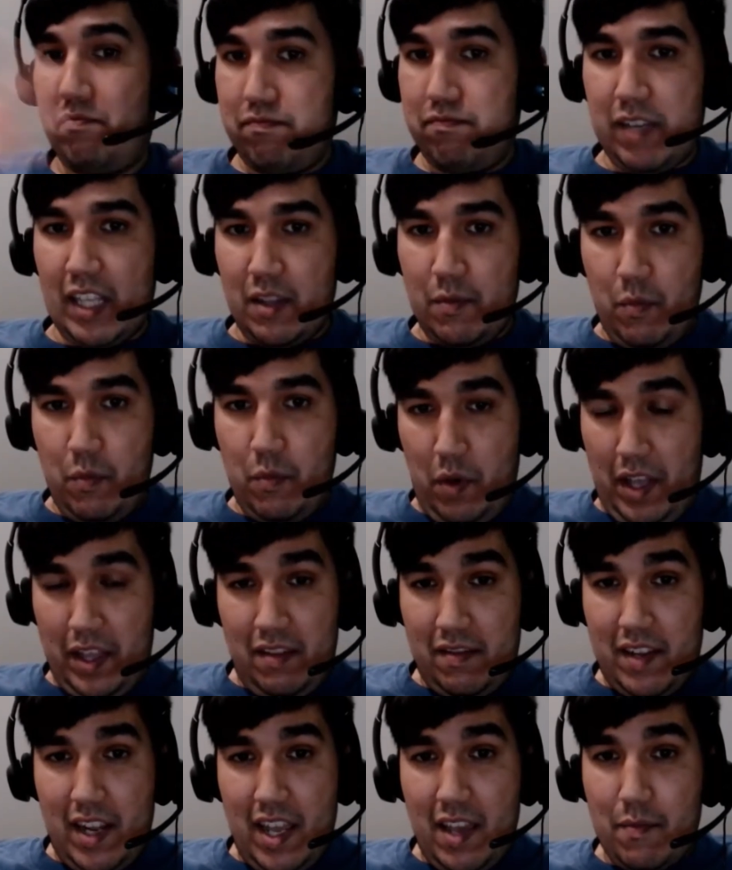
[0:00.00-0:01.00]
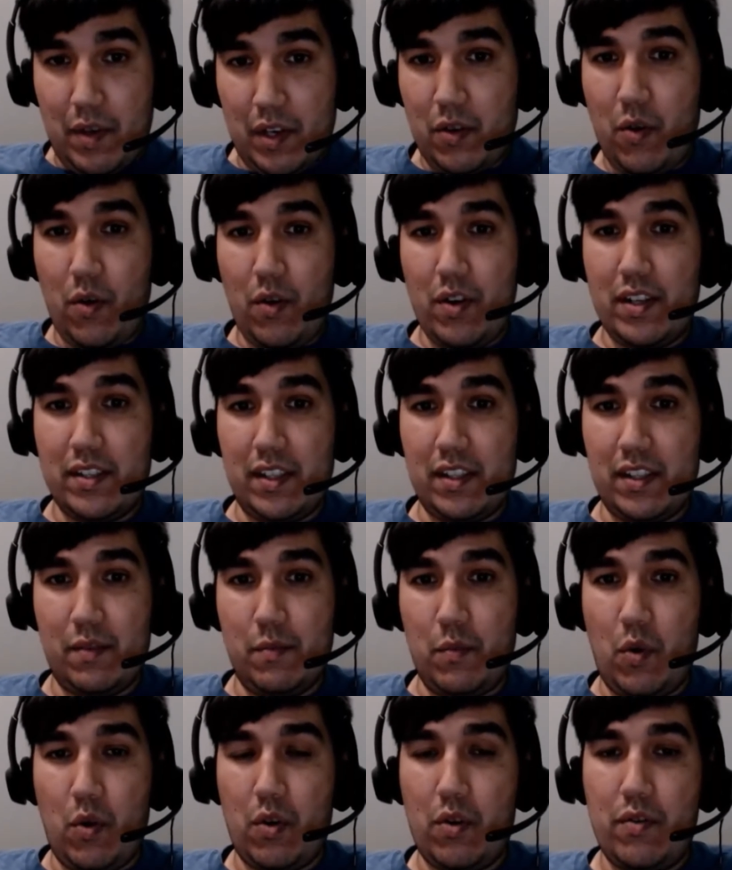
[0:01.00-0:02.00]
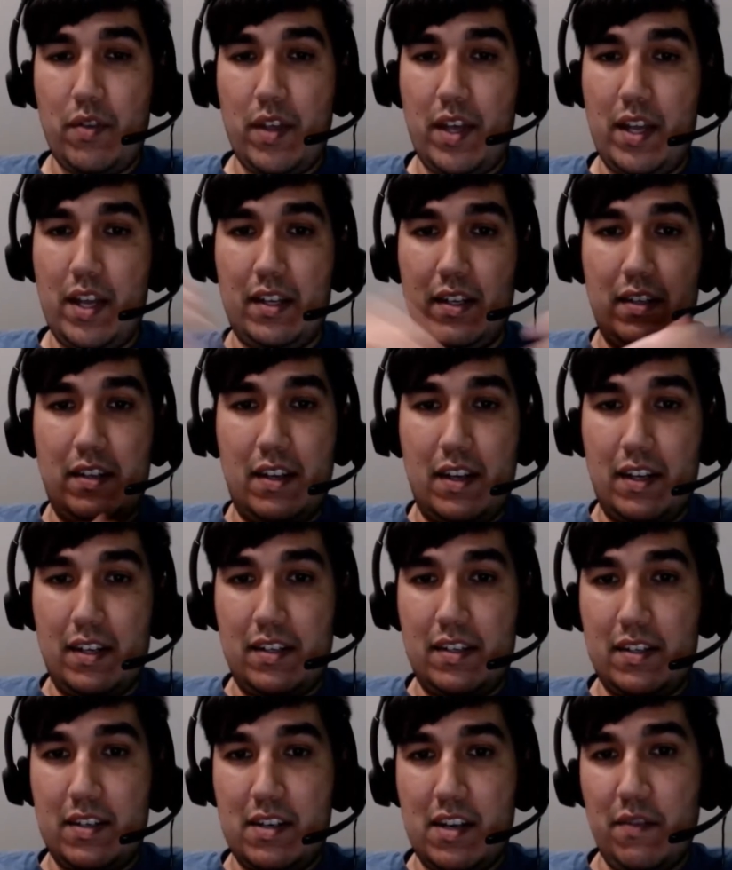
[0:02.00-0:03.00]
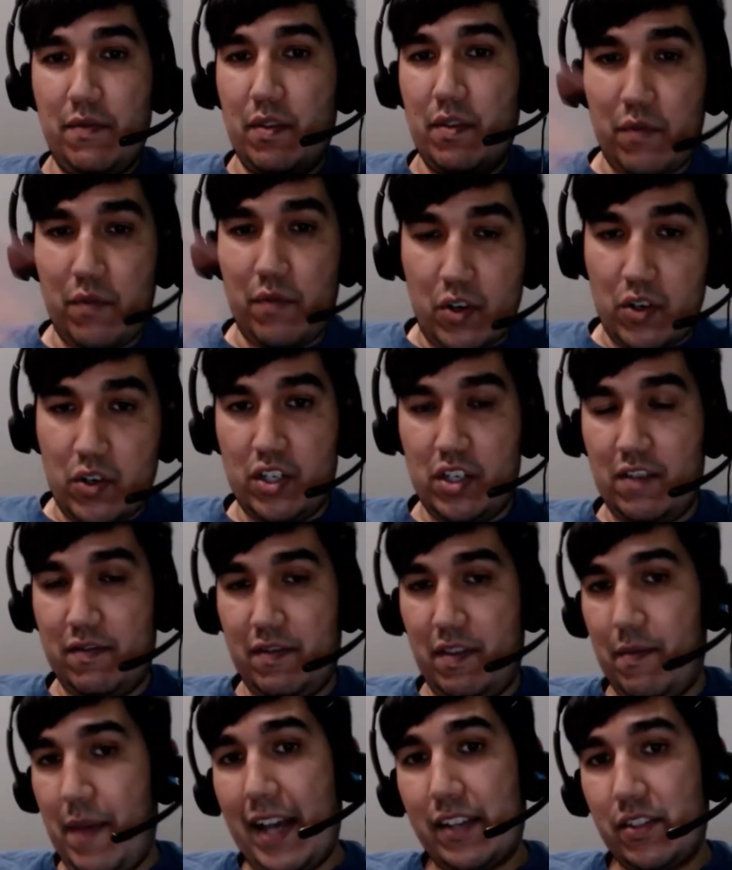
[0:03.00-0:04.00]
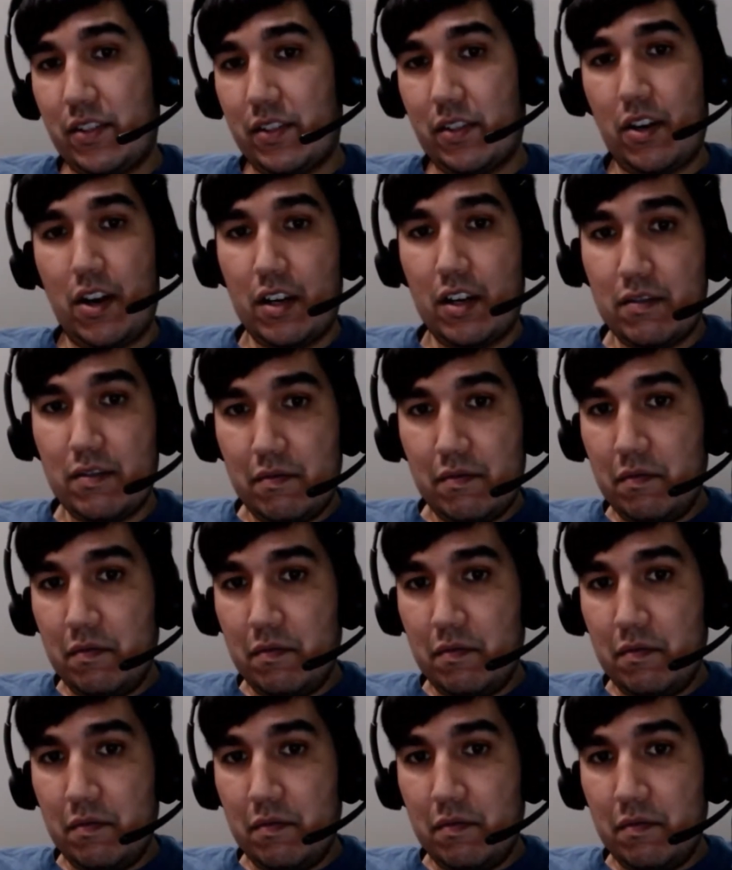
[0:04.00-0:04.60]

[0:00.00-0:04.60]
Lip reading: At the end of the day, Bitcoin is nothing more than a different version of a MasterCard.